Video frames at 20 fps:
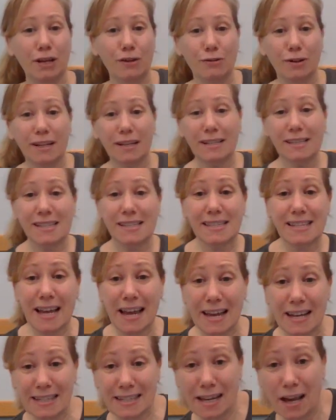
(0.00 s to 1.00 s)
You can
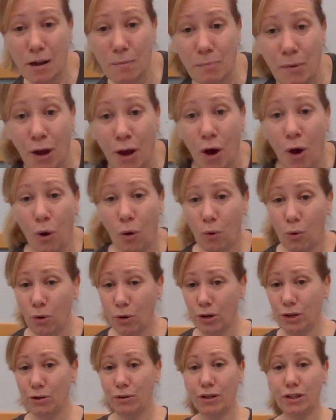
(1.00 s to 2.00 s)
stand up
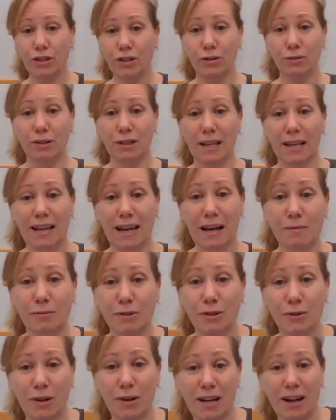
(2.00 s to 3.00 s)
or you can do it like I'm
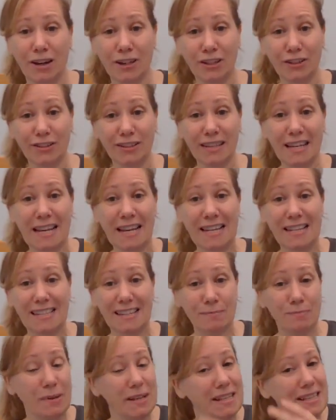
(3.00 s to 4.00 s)
doing on your knees
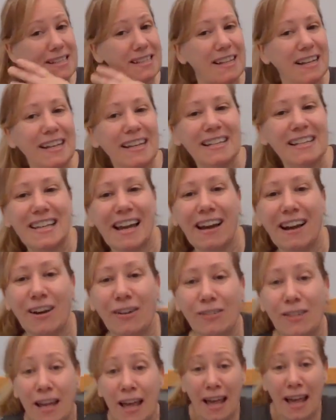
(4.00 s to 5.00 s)
and be sitting
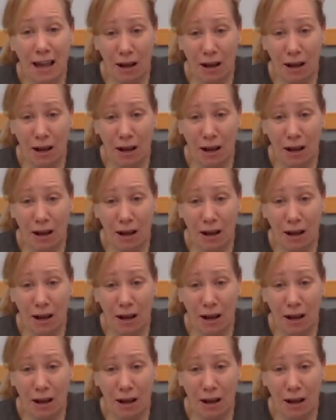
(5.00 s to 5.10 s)
down.